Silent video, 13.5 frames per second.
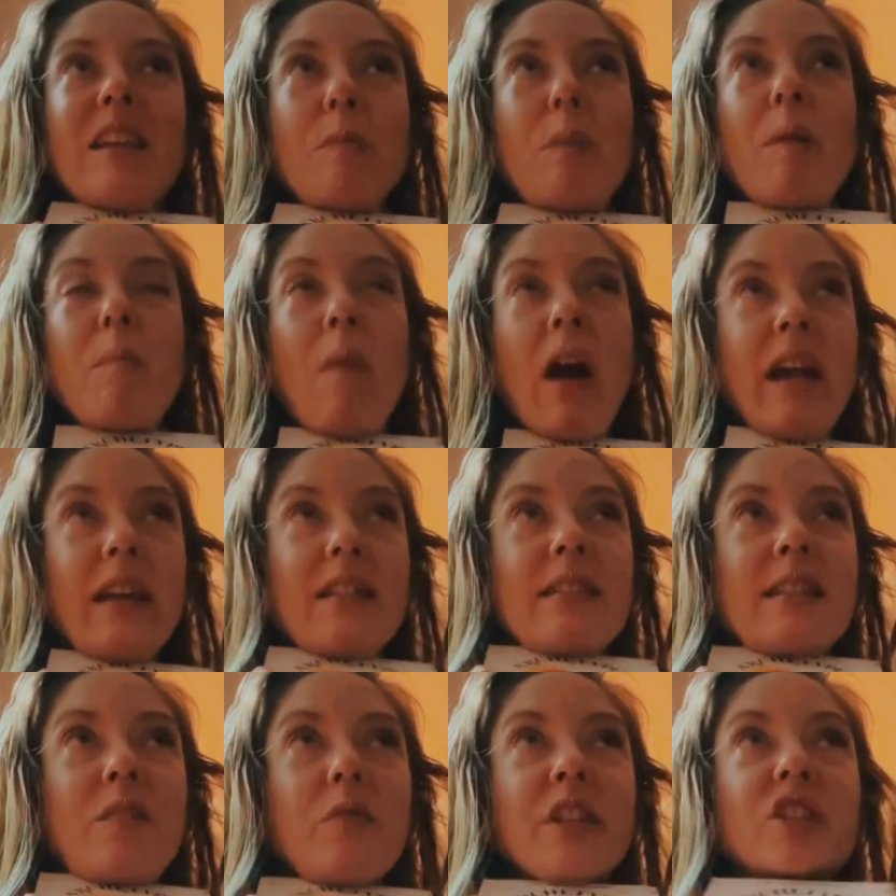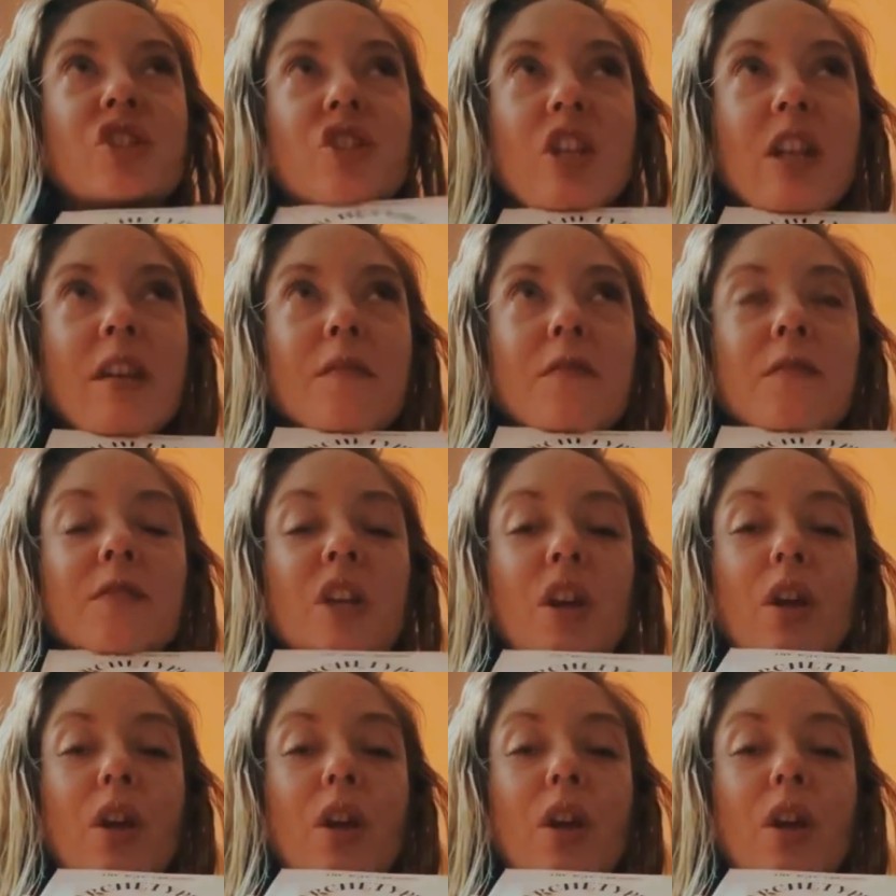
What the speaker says: in my mind that we shift